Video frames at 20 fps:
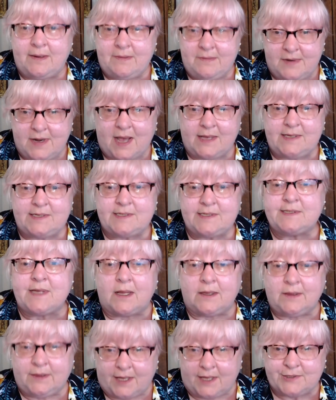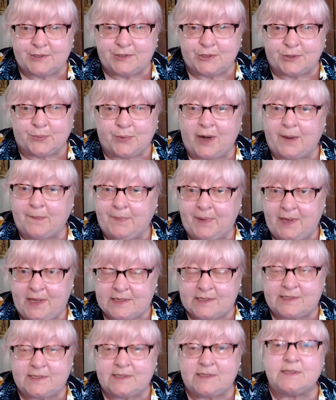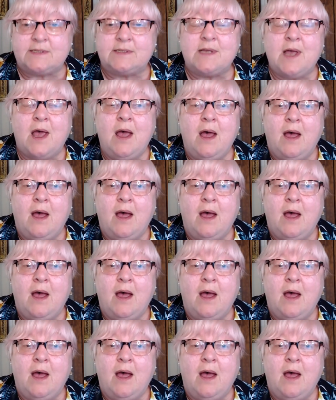nice lustreware pieces.